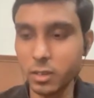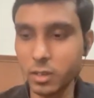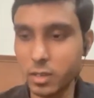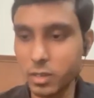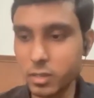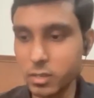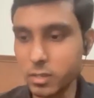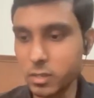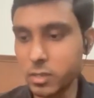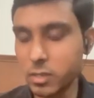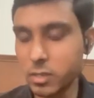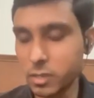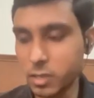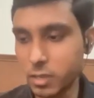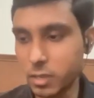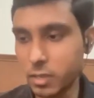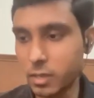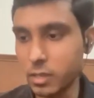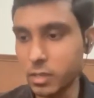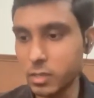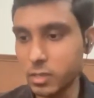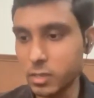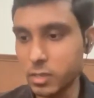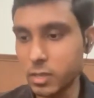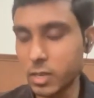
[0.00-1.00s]
Is the
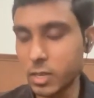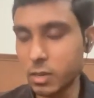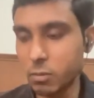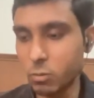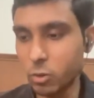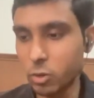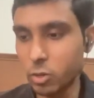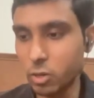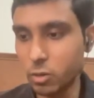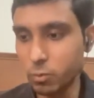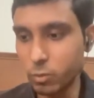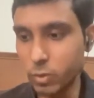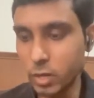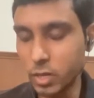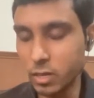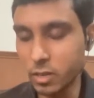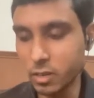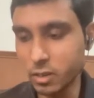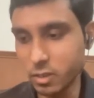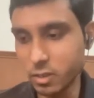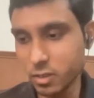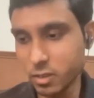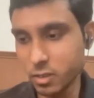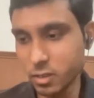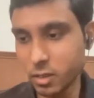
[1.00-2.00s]
things that I'm going to
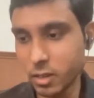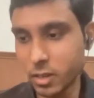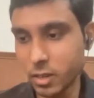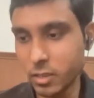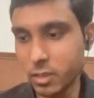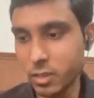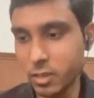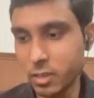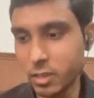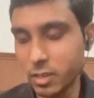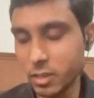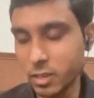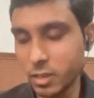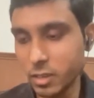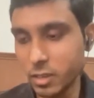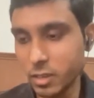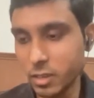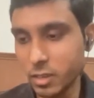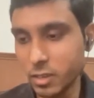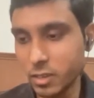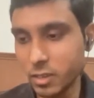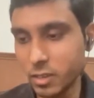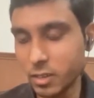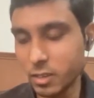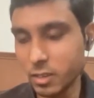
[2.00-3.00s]
build are they
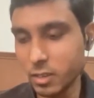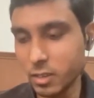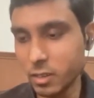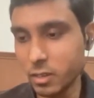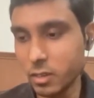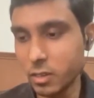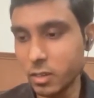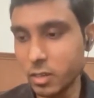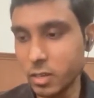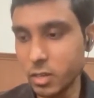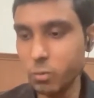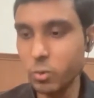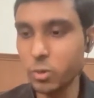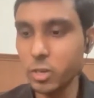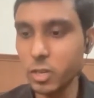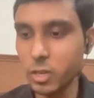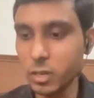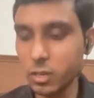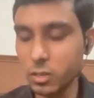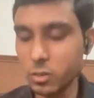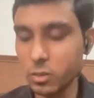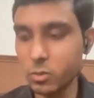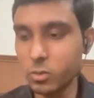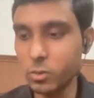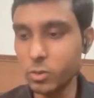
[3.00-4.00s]

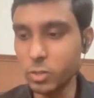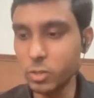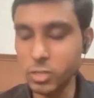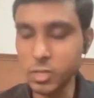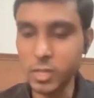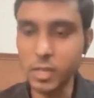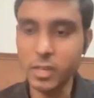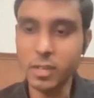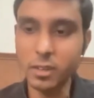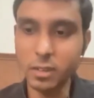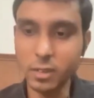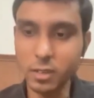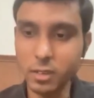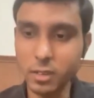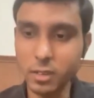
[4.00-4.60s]
contributing to society